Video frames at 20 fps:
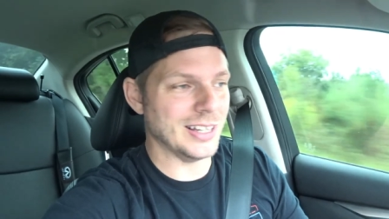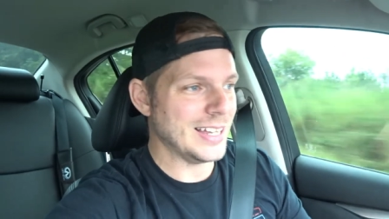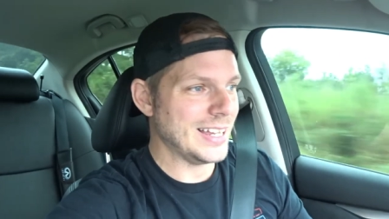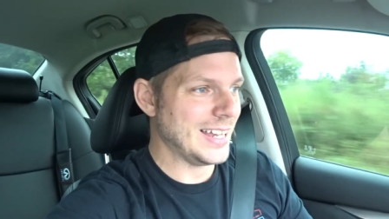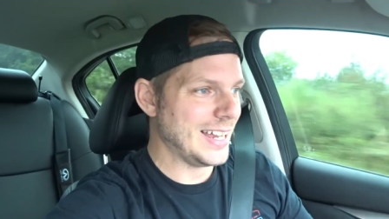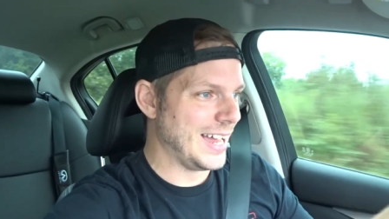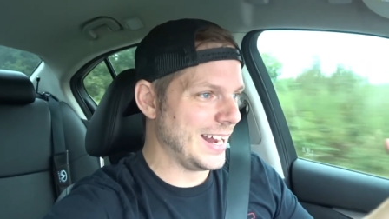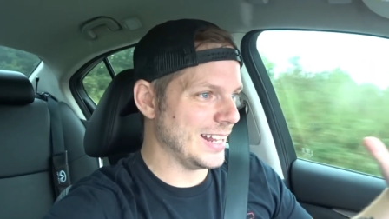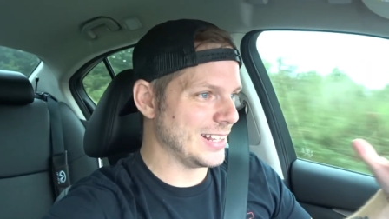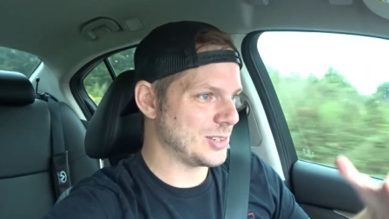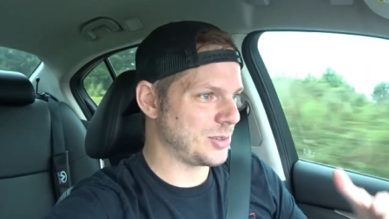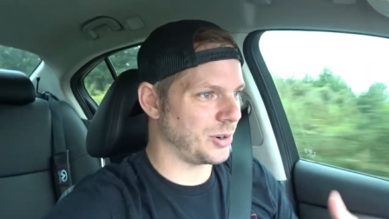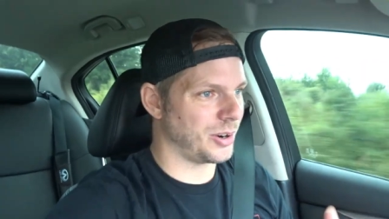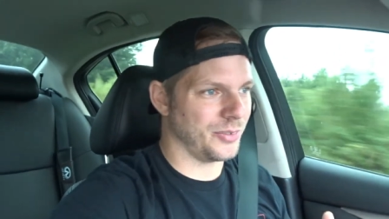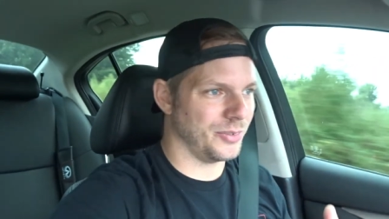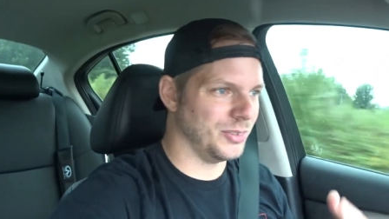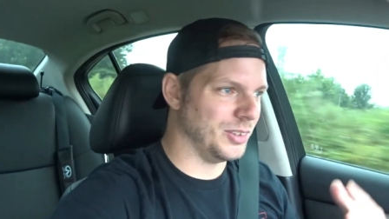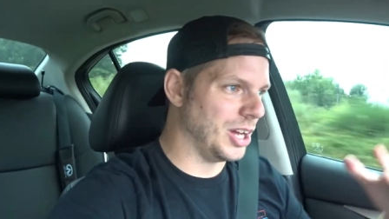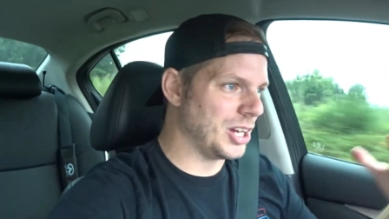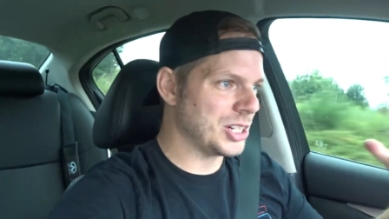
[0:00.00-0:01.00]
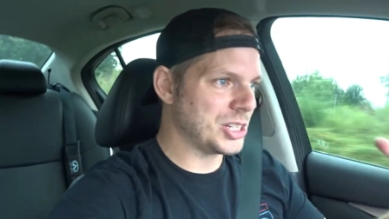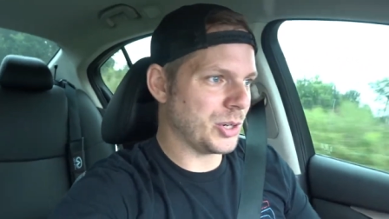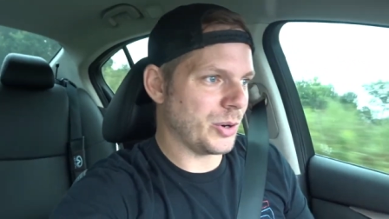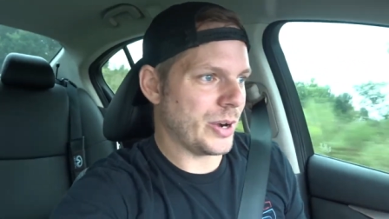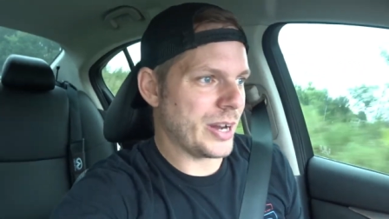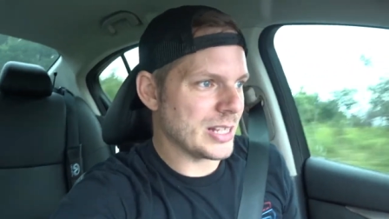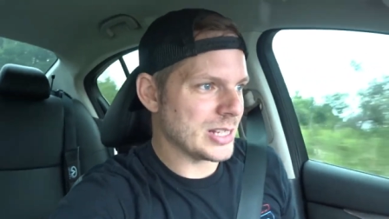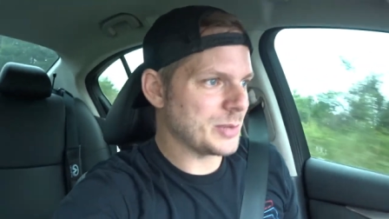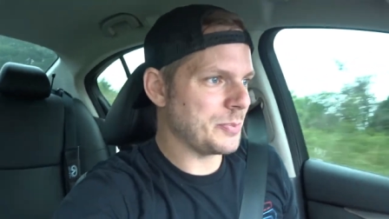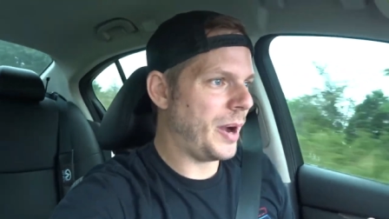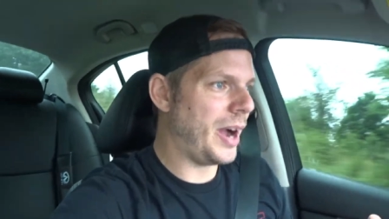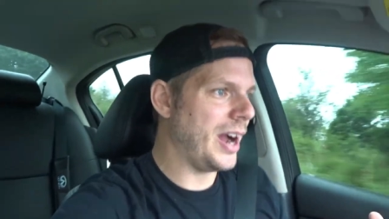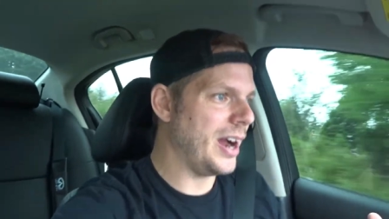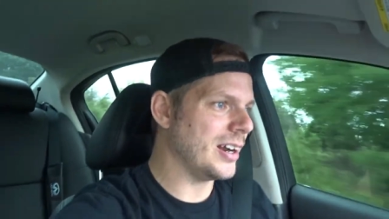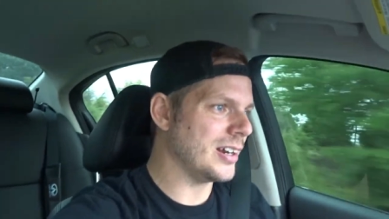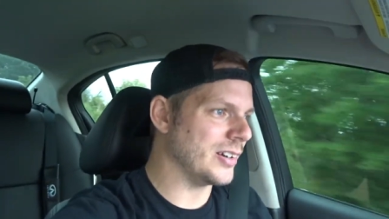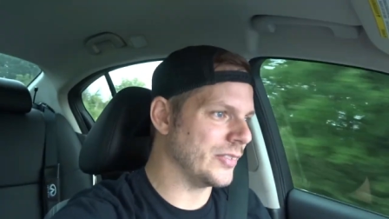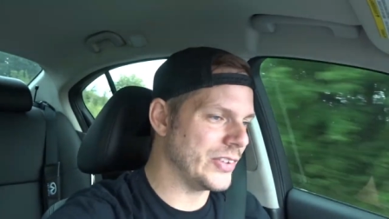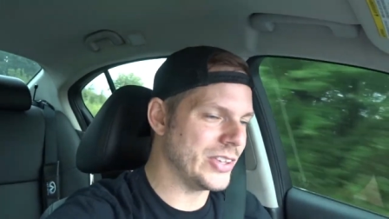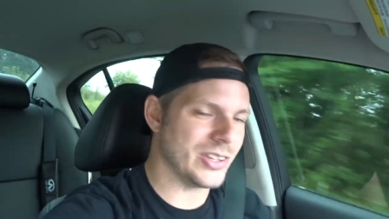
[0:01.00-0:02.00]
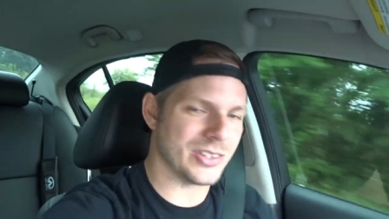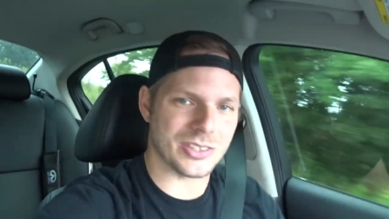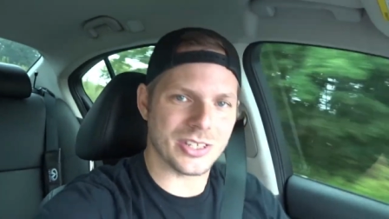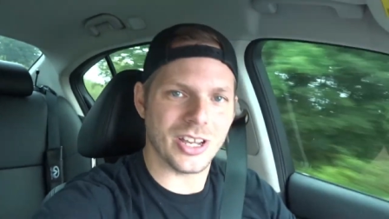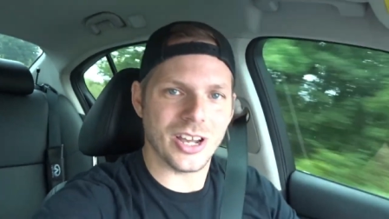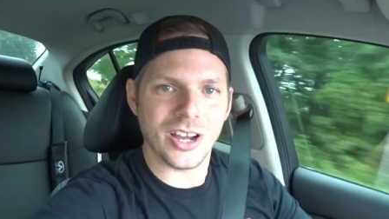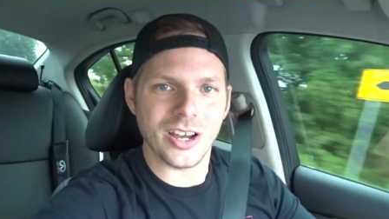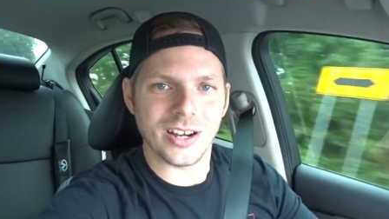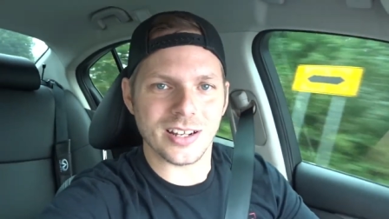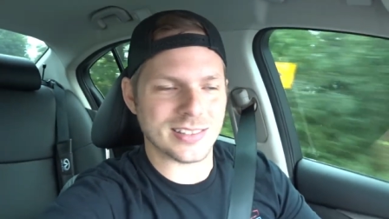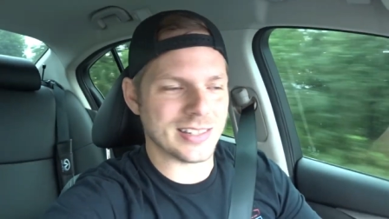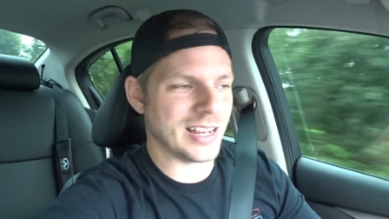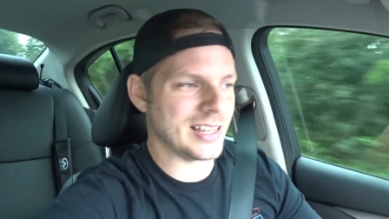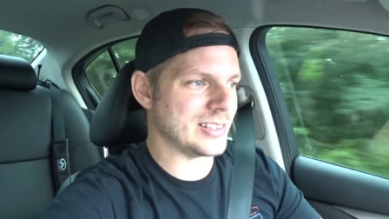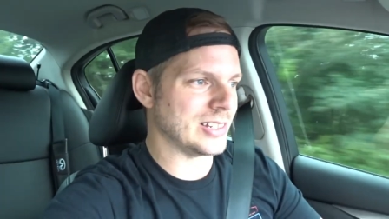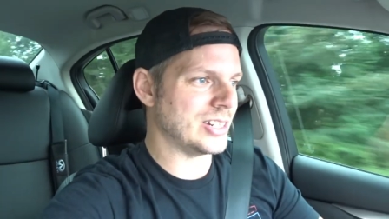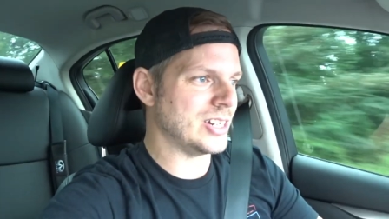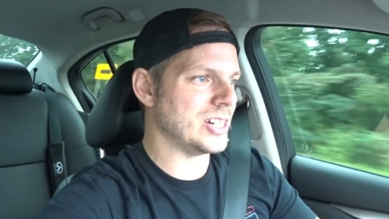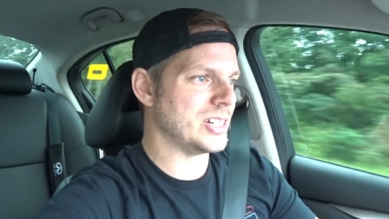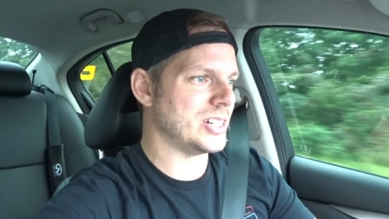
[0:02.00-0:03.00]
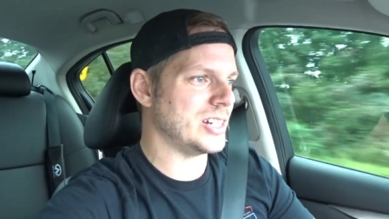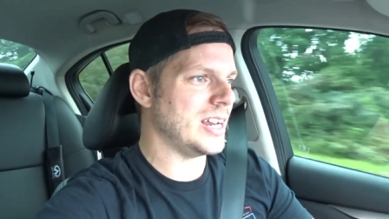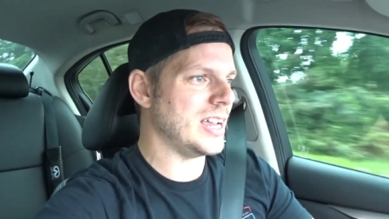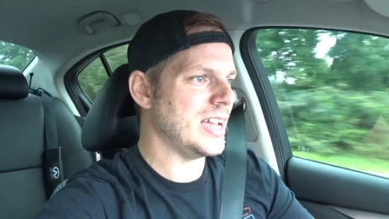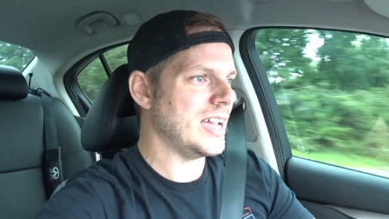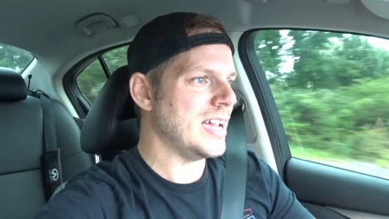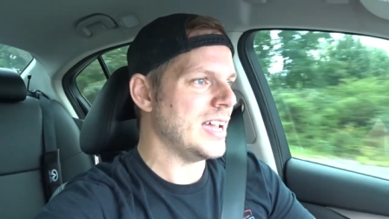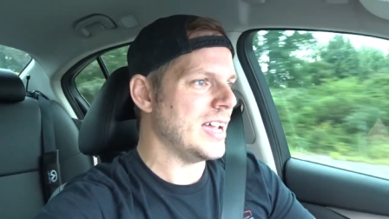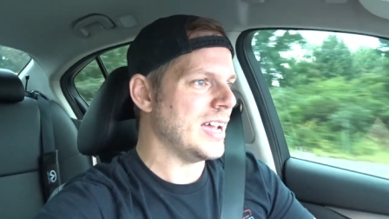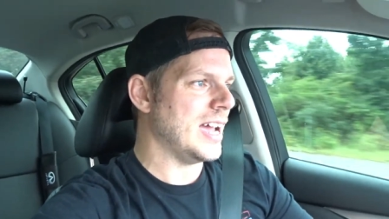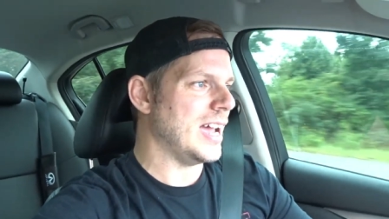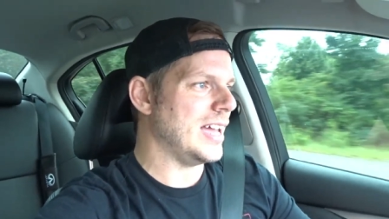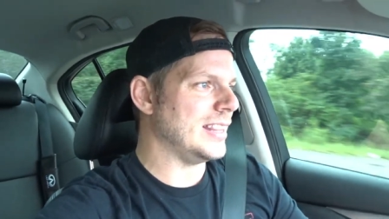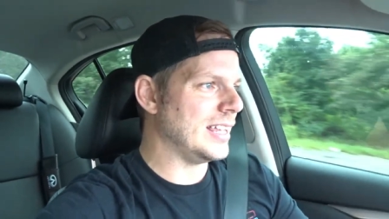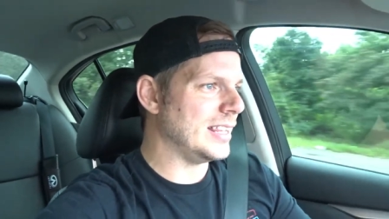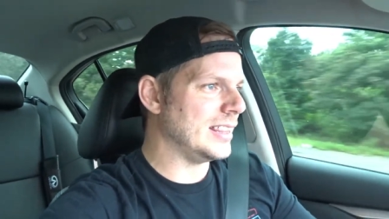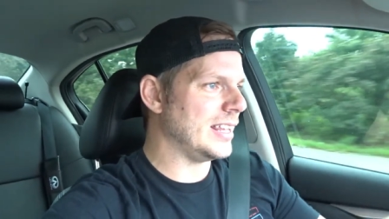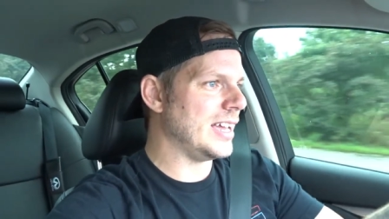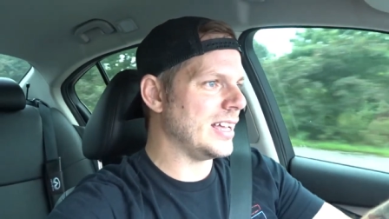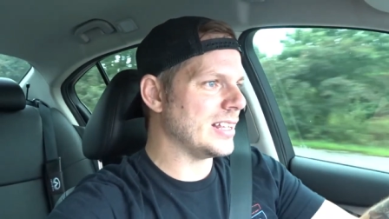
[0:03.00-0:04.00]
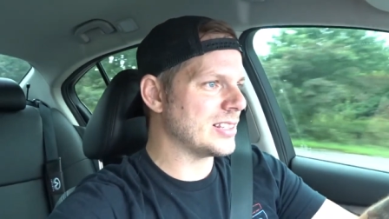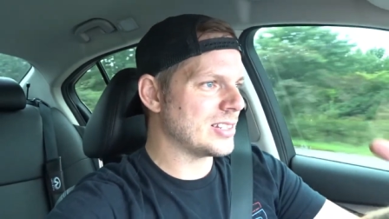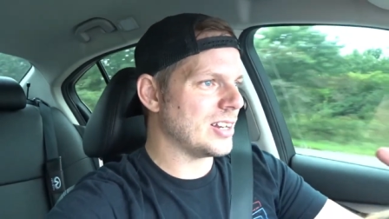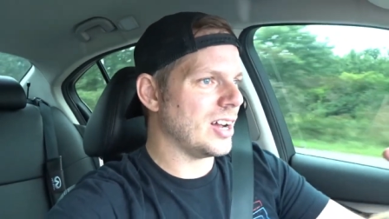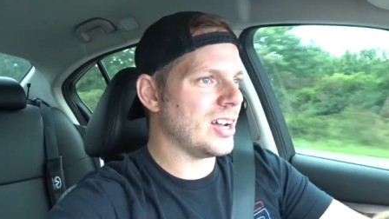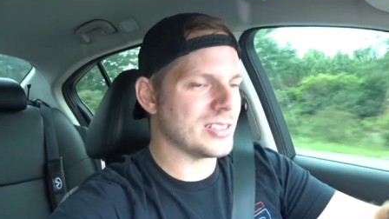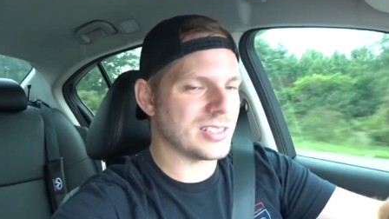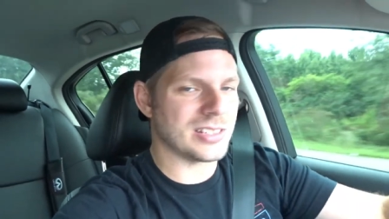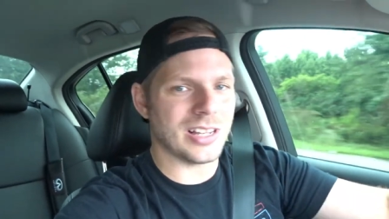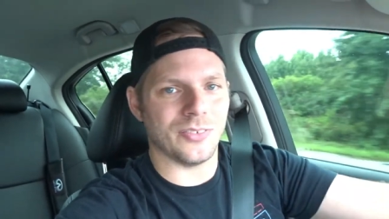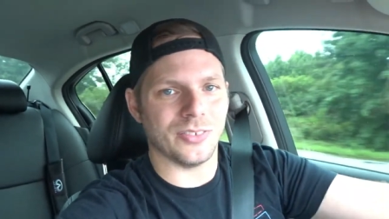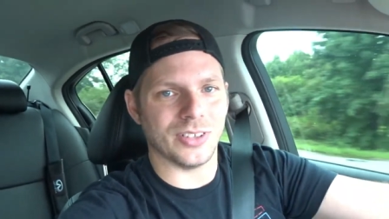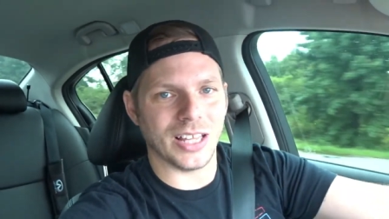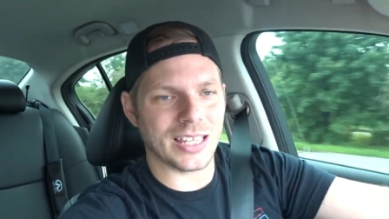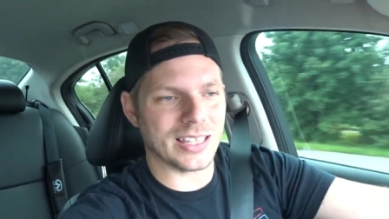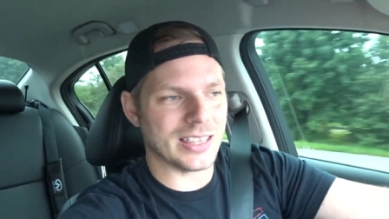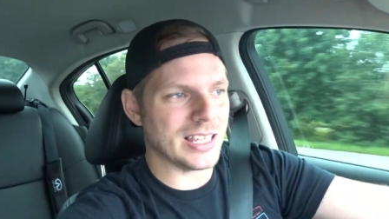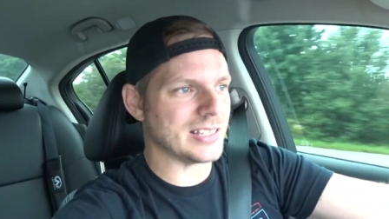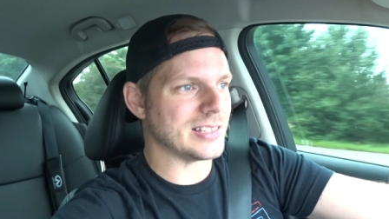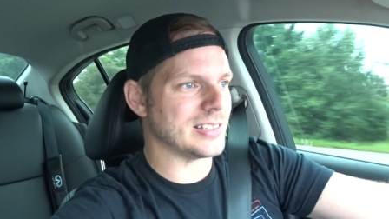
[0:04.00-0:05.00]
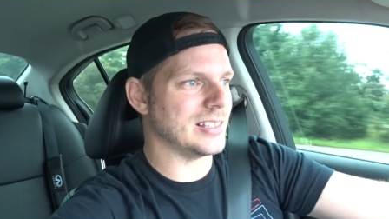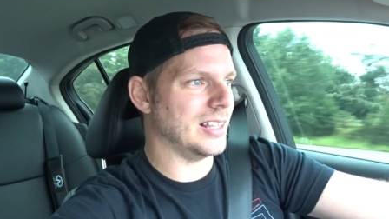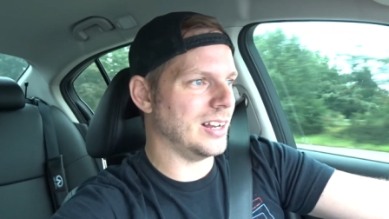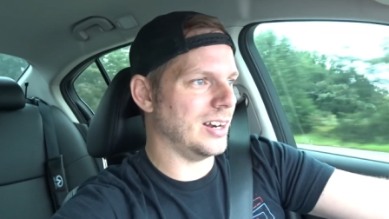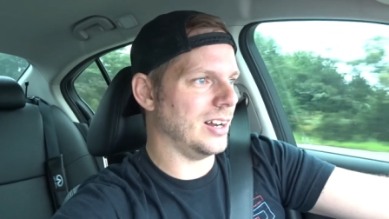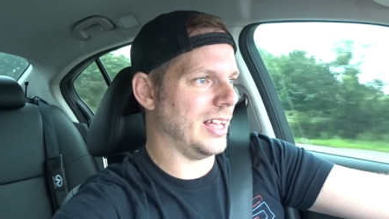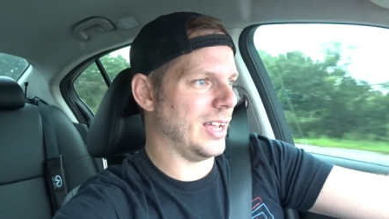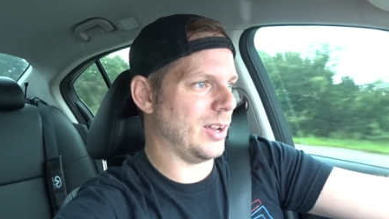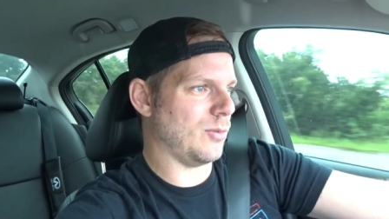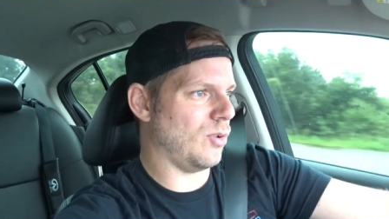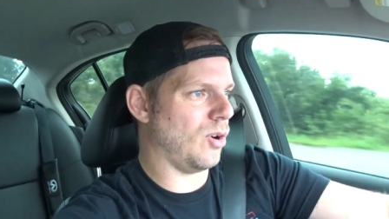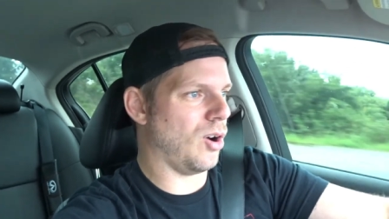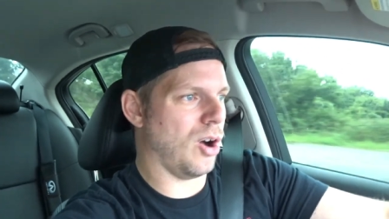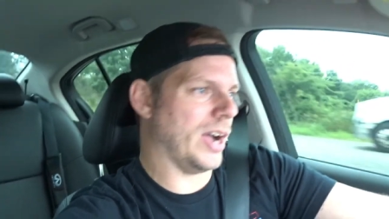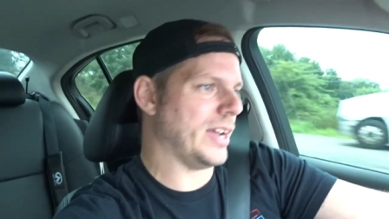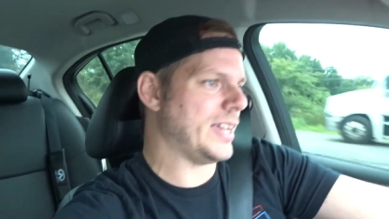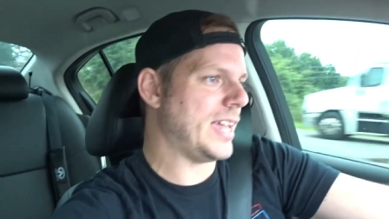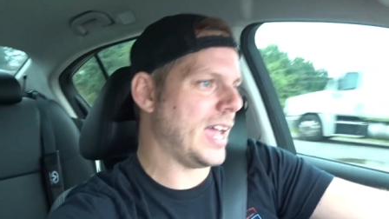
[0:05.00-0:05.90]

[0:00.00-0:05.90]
and it's sort of luxury inspired and it feels good, it's nice and cushy, and then they install stuff like this and they're like, whoa, I